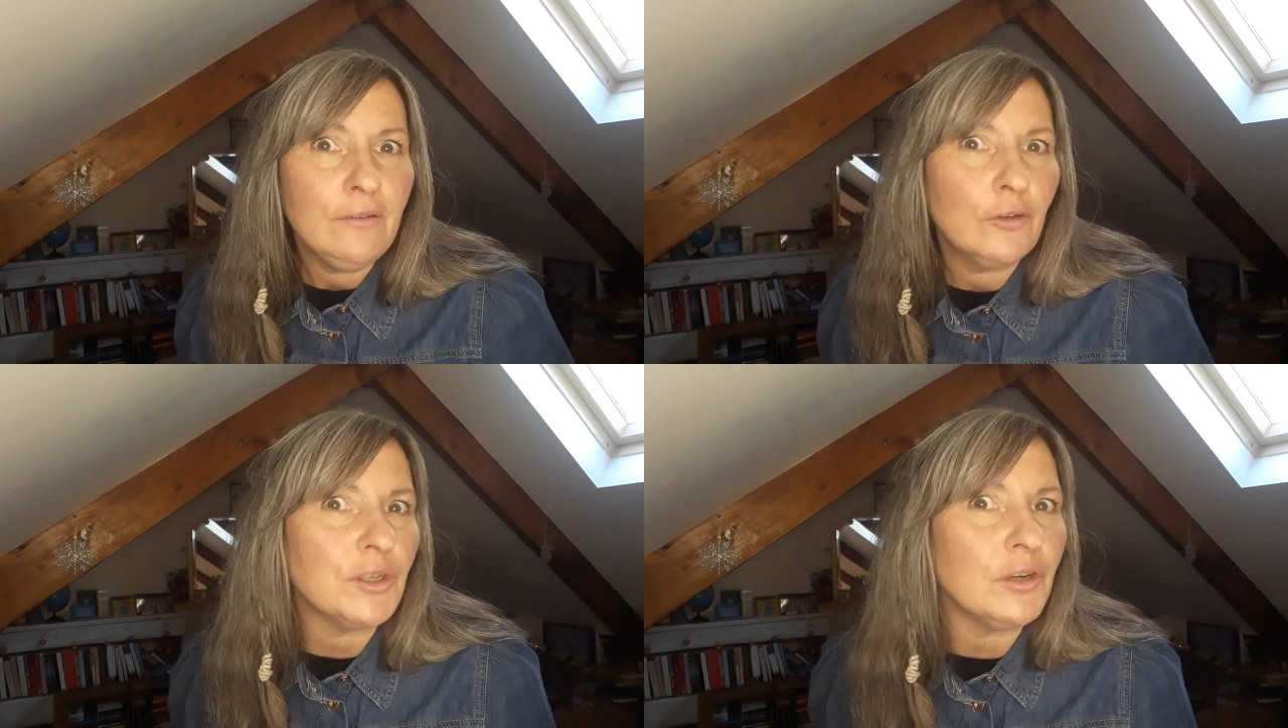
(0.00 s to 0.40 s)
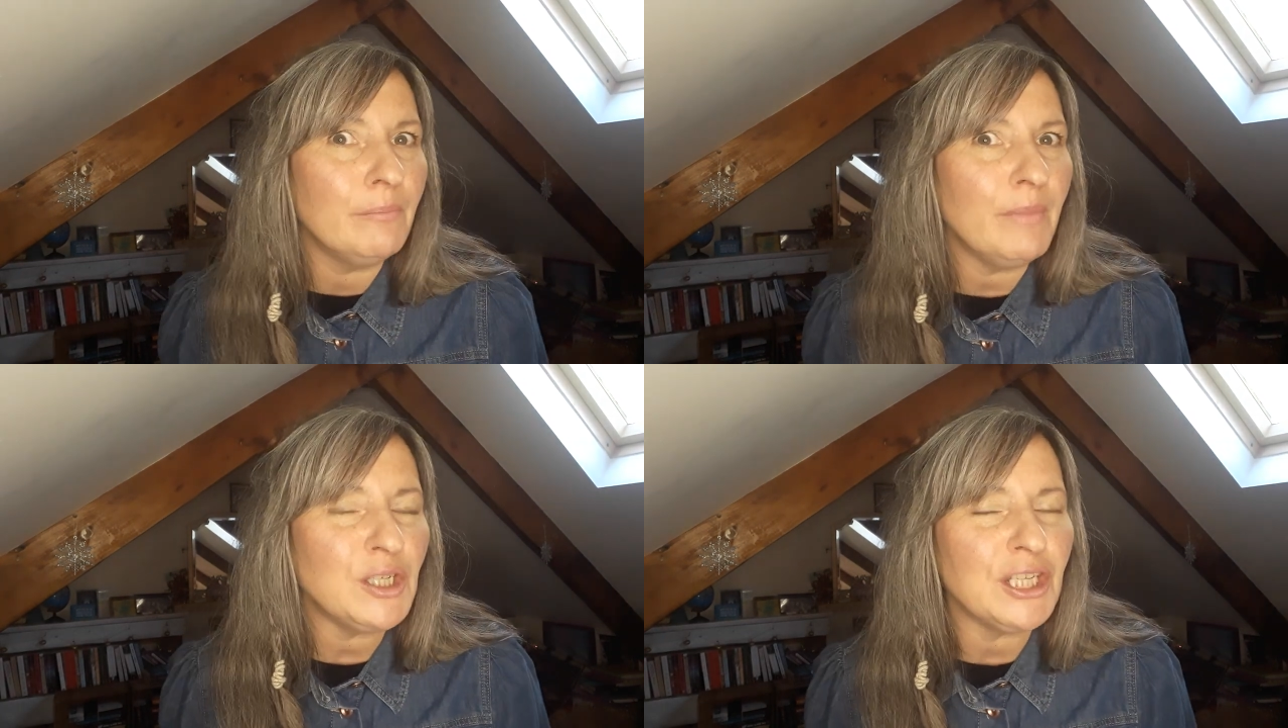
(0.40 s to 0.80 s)
you've got your
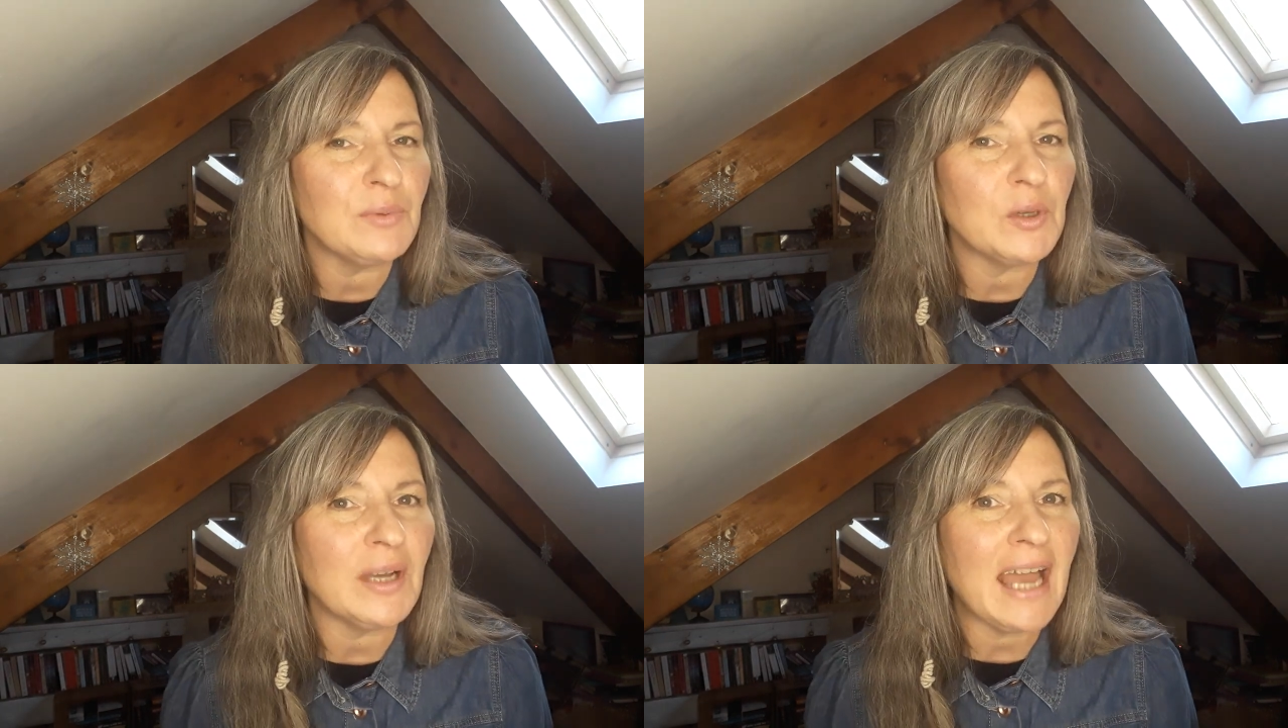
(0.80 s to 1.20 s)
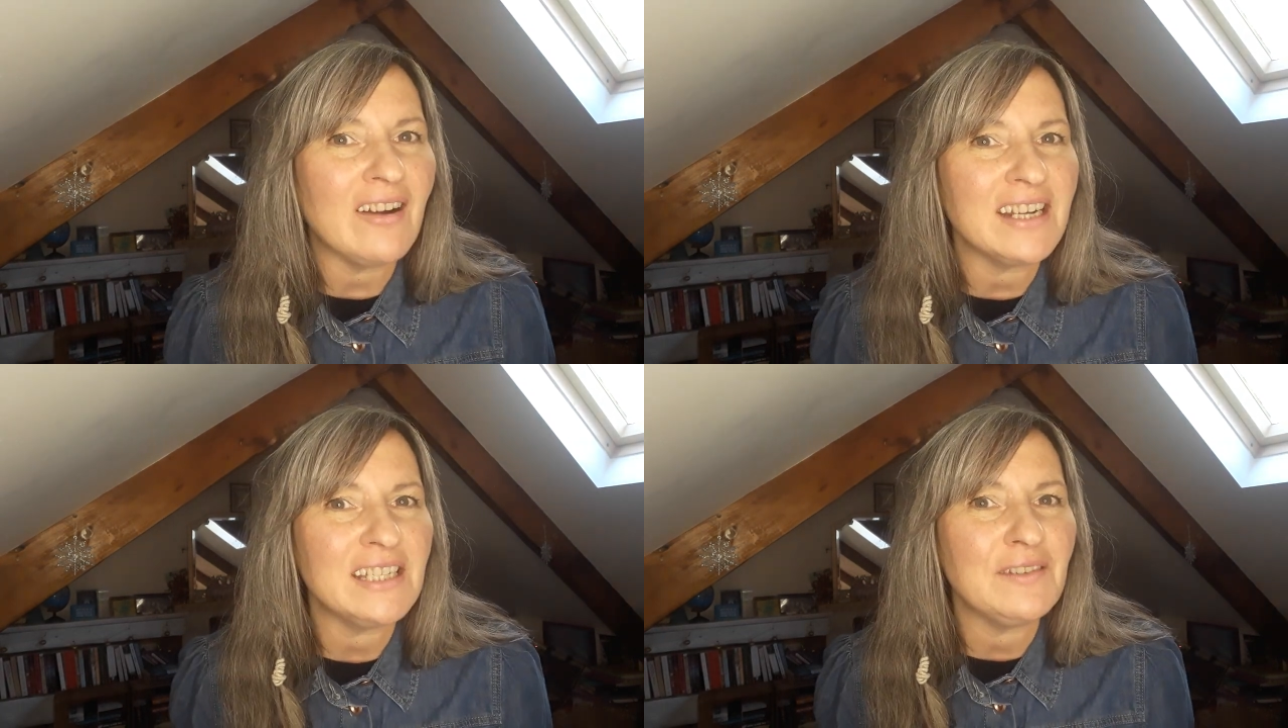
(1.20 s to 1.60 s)
emotions, what your
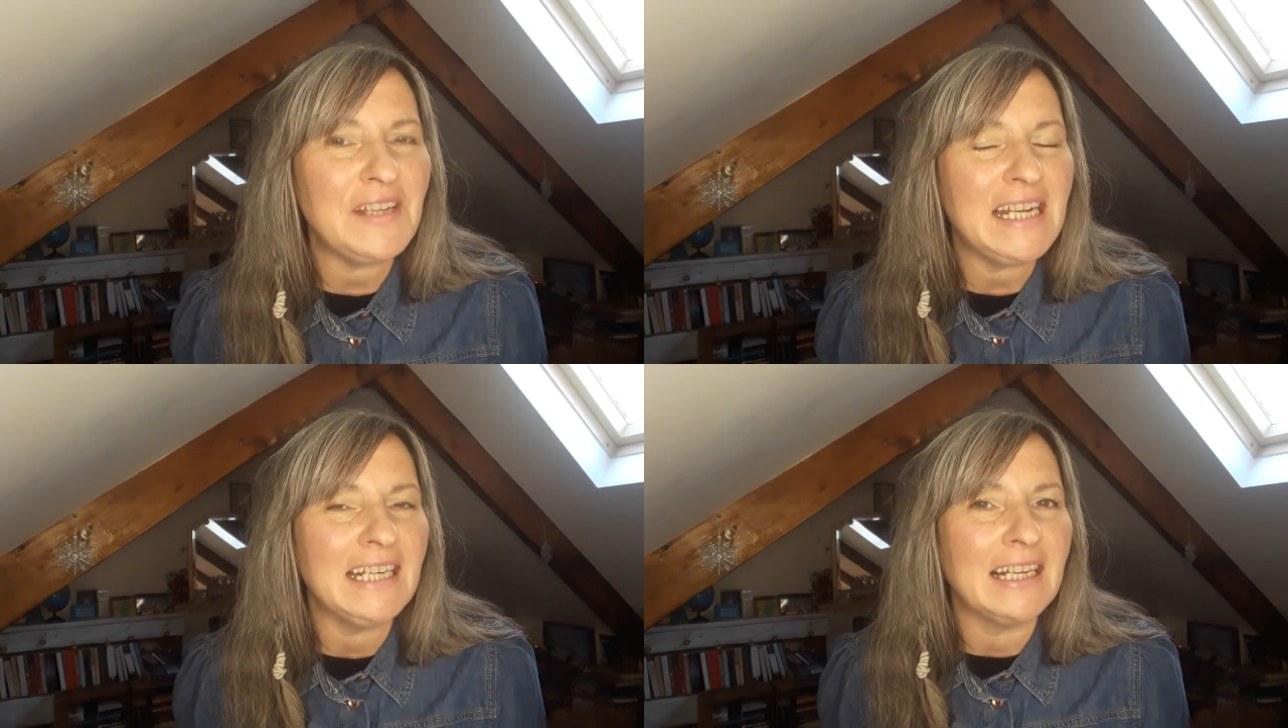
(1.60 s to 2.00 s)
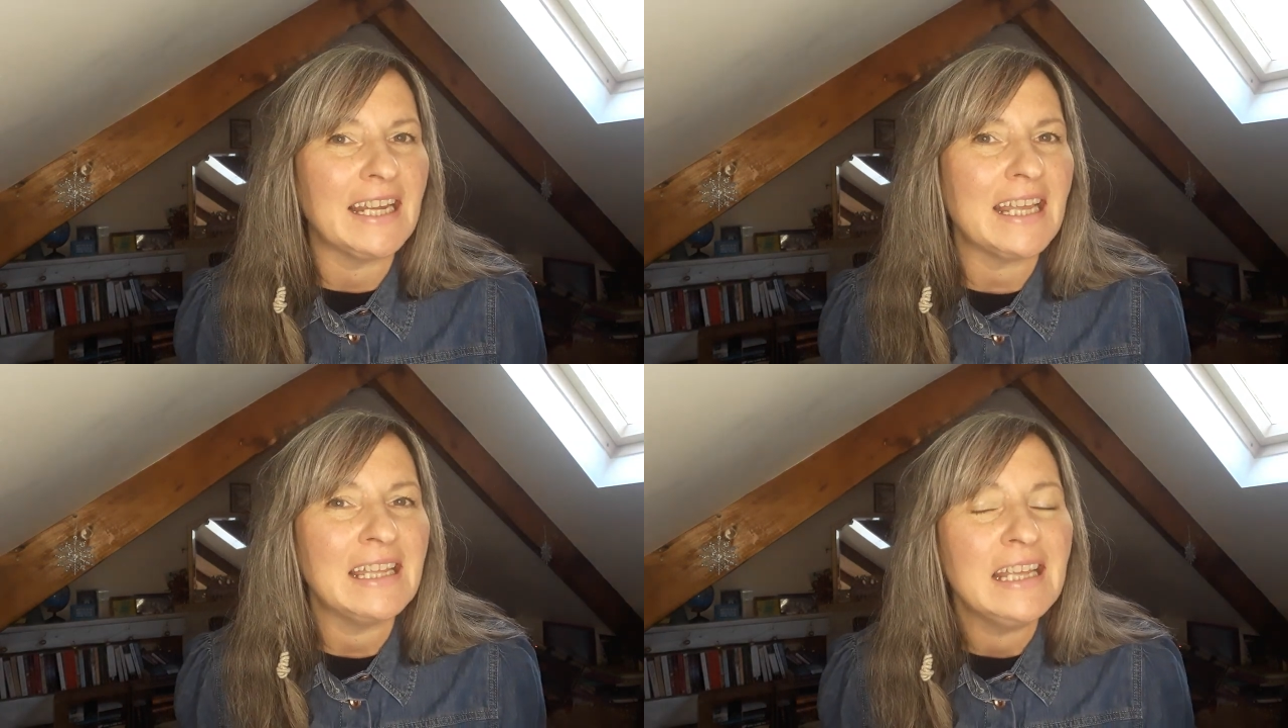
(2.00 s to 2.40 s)
character's feeling
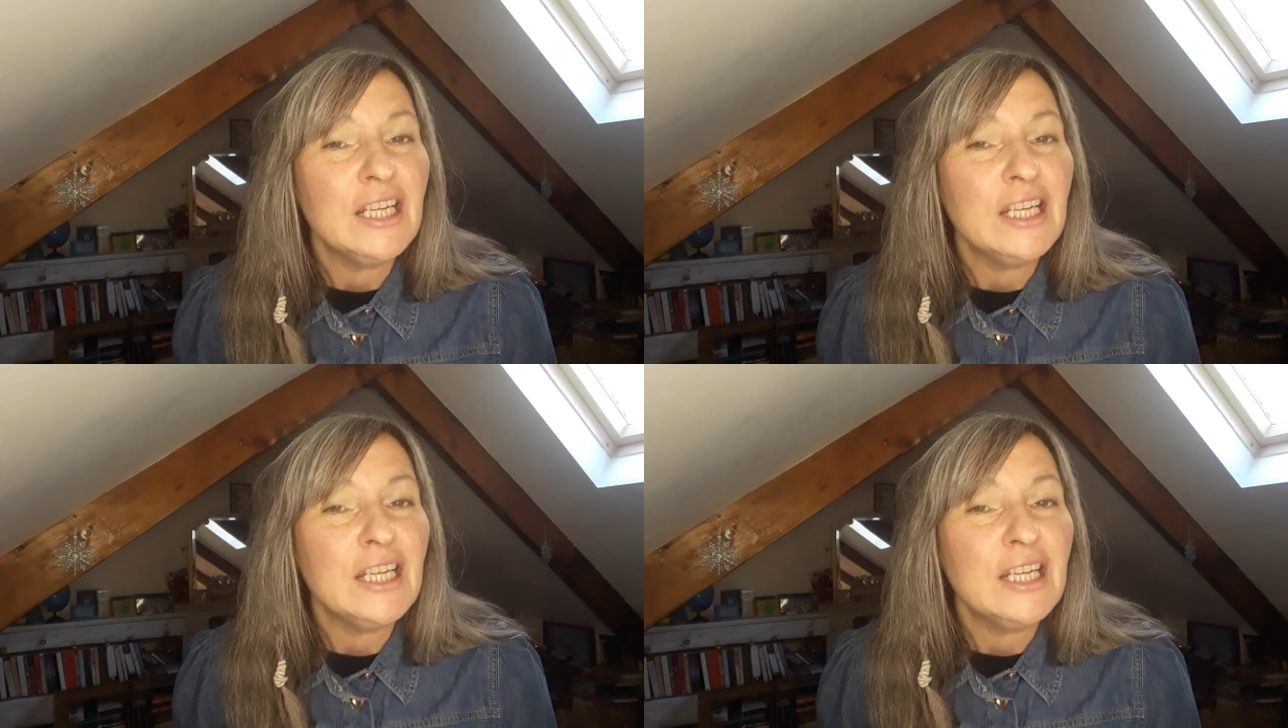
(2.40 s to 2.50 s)
like.